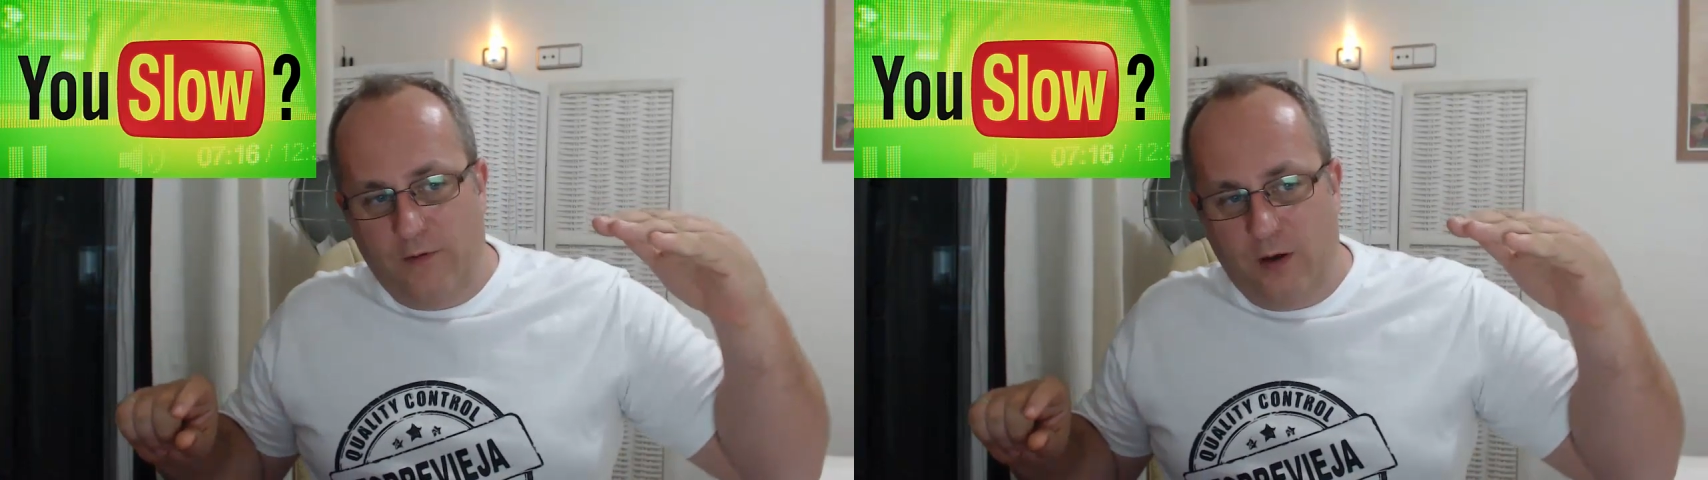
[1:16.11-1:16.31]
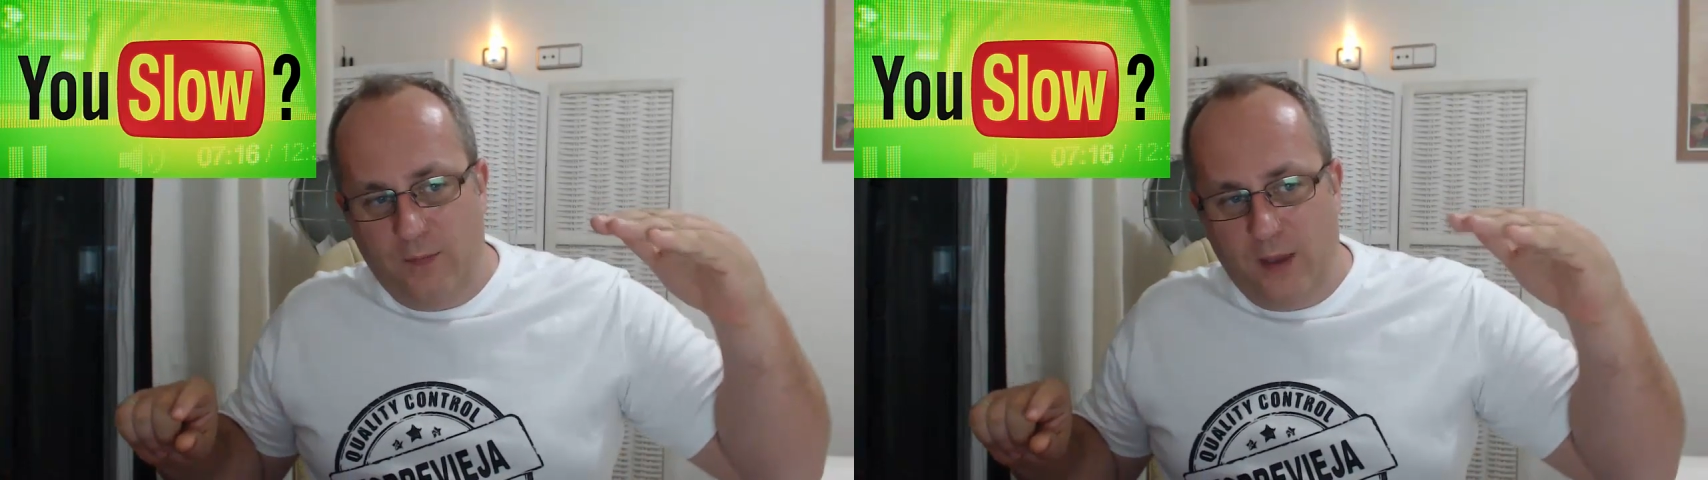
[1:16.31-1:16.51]

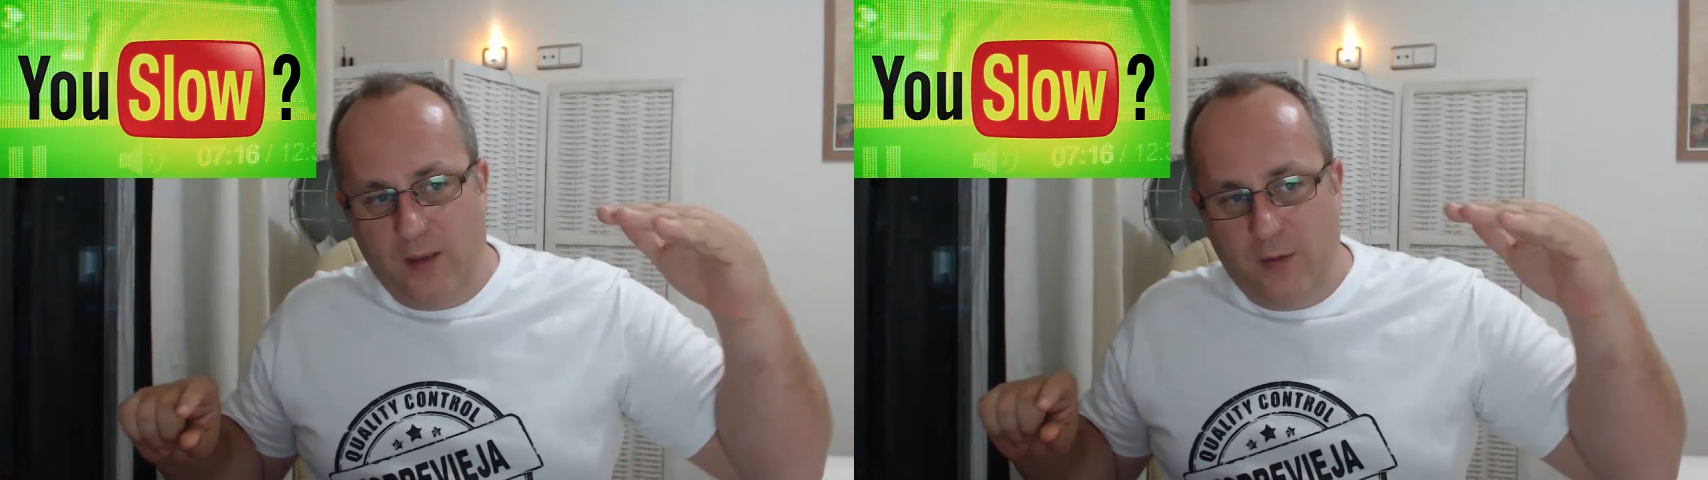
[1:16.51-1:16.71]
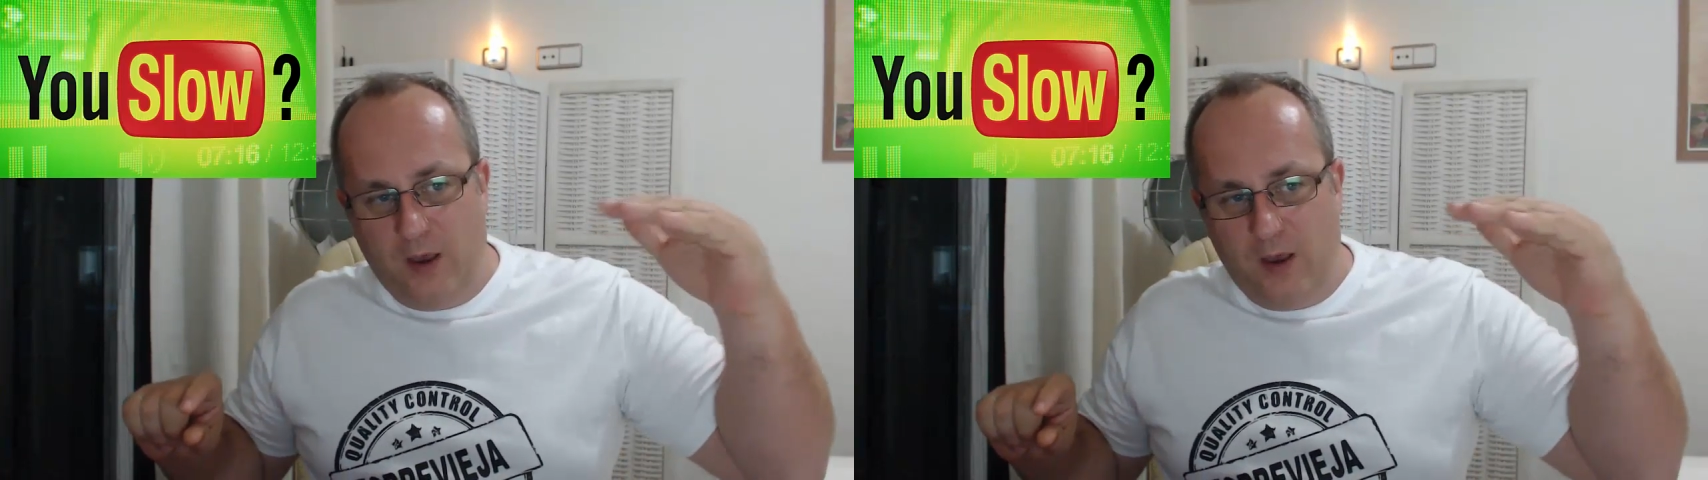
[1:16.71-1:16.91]

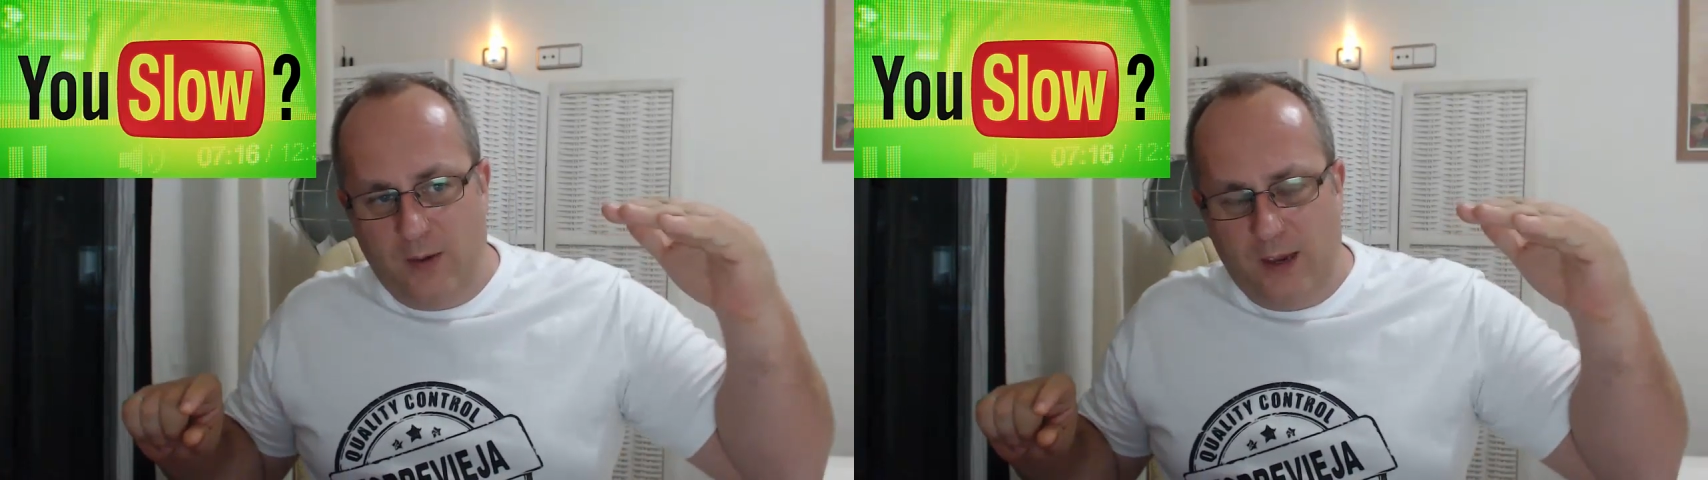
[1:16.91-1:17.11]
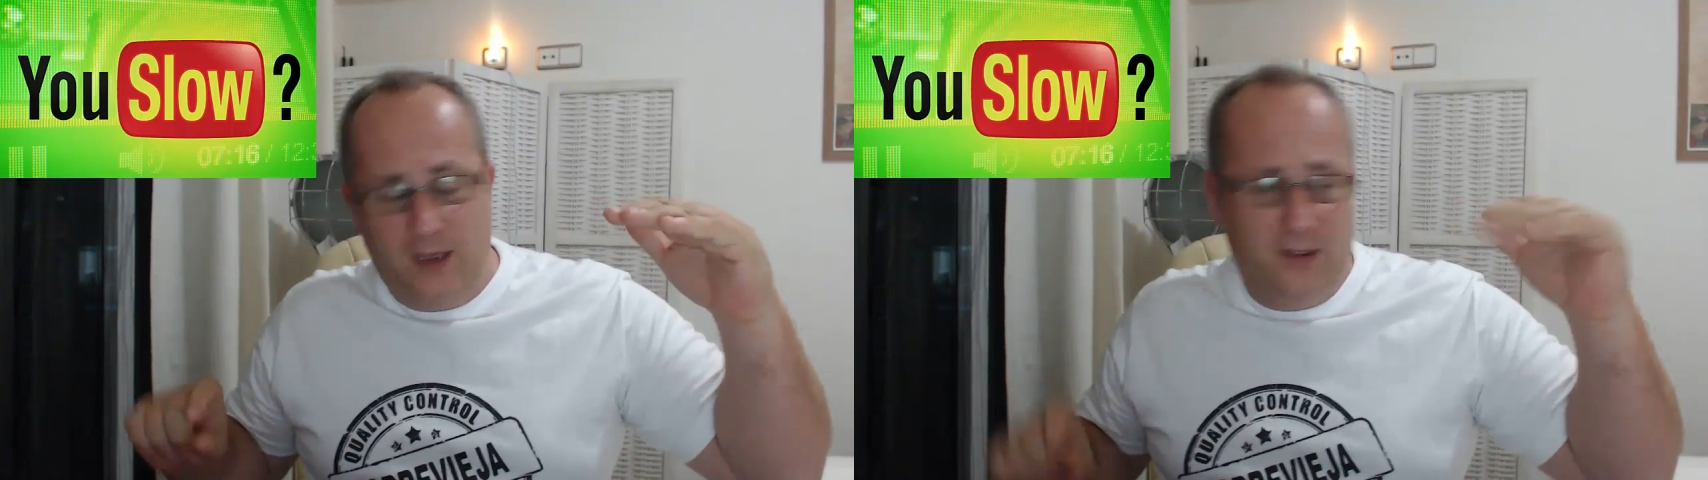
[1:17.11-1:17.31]
megabyte
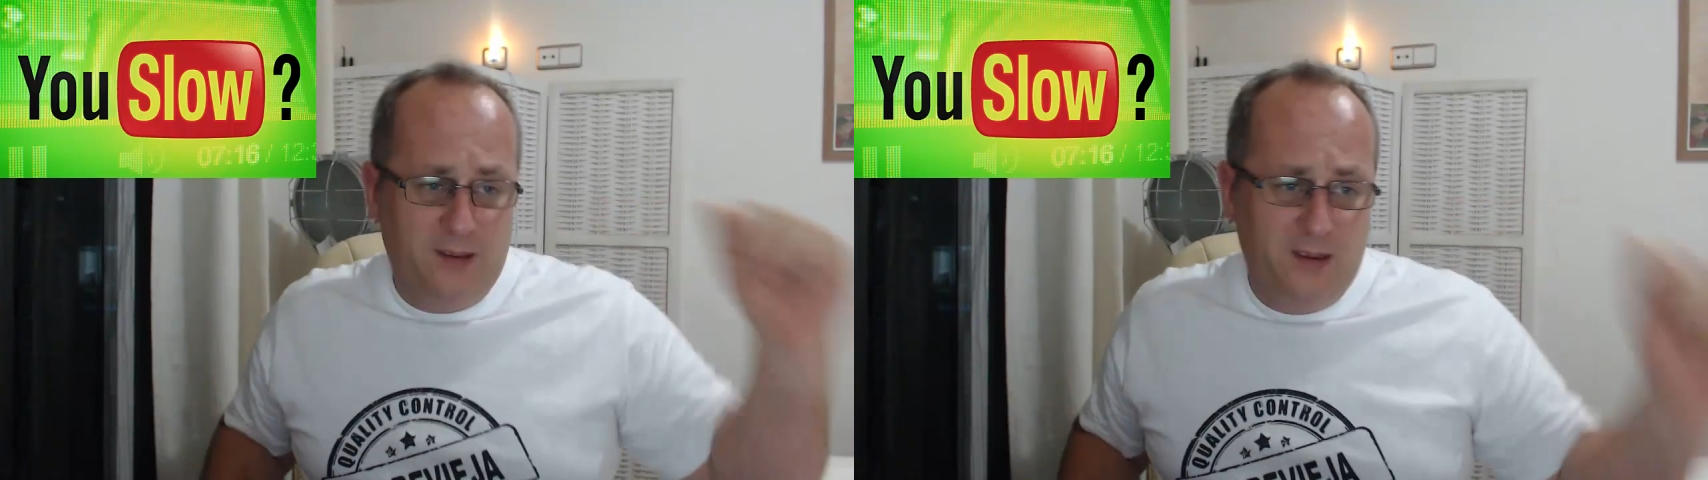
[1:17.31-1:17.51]
up here